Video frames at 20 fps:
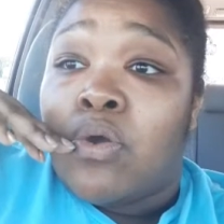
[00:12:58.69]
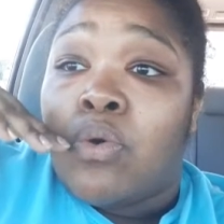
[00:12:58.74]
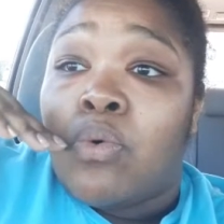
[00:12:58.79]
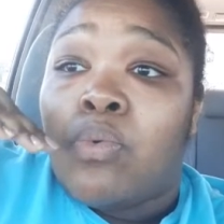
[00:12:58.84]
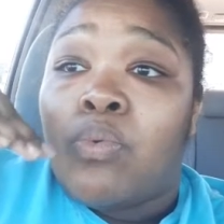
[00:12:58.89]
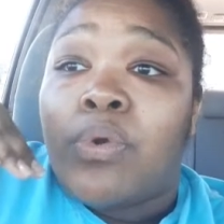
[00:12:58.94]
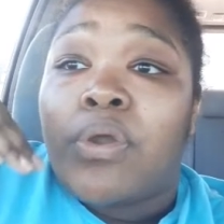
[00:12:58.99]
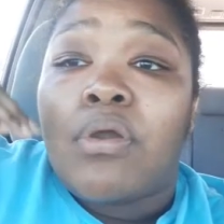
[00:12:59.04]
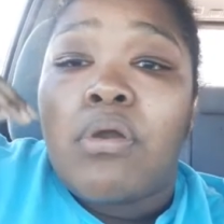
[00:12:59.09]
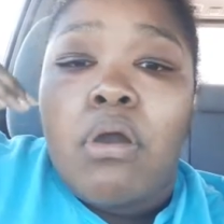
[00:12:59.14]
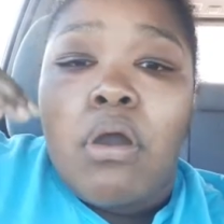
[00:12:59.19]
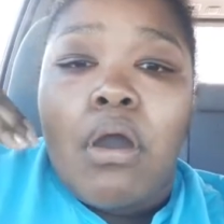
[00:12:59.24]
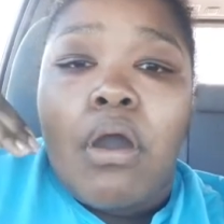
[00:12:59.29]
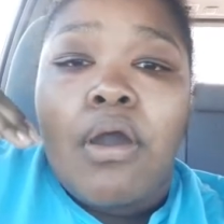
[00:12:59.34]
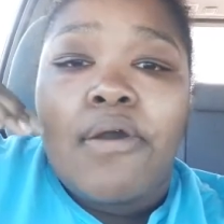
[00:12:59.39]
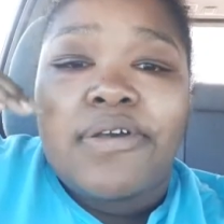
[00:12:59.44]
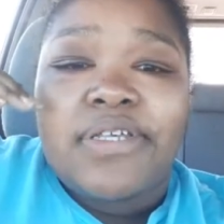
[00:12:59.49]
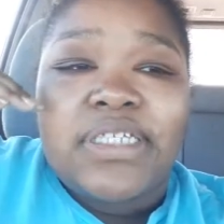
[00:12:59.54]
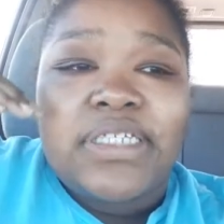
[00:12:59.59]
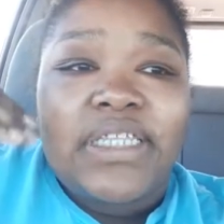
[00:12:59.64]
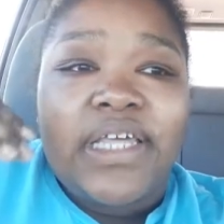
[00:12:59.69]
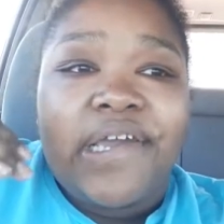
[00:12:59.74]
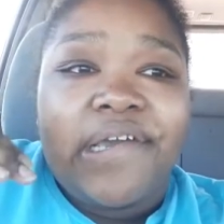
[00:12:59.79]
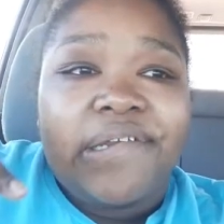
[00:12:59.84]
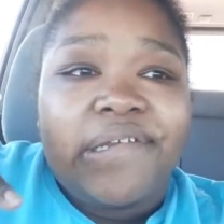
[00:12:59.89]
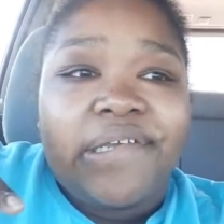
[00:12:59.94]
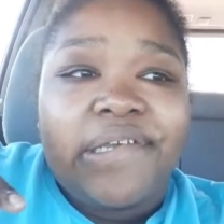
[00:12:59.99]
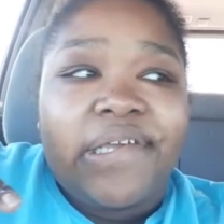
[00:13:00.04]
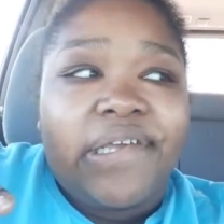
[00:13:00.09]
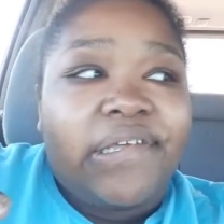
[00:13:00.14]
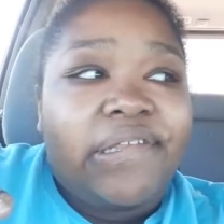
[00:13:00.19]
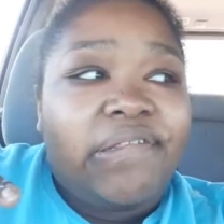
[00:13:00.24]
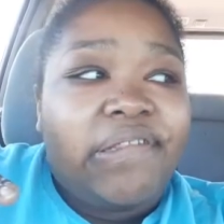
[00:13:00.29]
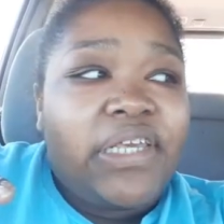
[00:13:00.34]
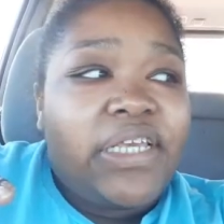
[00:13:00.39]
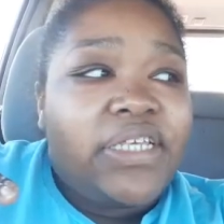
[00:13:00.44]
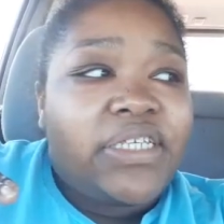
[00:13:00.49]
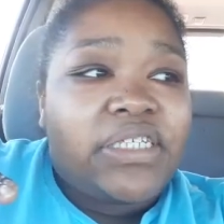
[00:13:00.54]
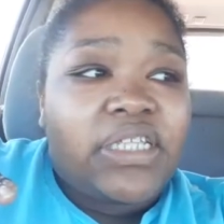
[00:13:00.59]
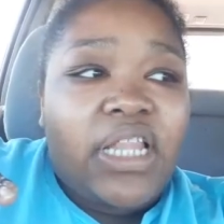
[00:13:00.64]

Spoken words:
We're all standing in these